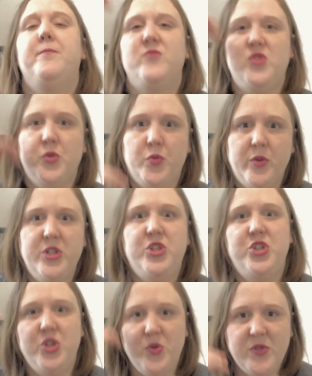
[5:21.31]
to
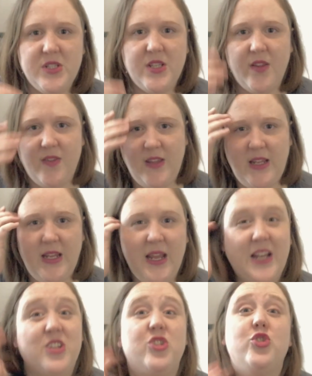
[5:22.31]
reduce the
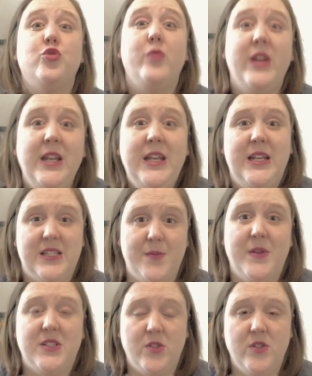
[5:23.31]
extraneous
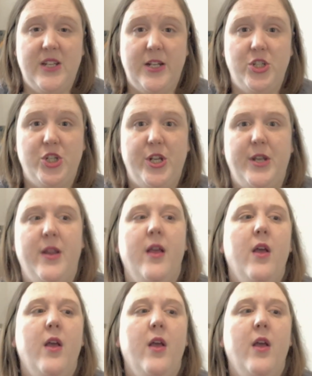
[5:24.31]
muscle tension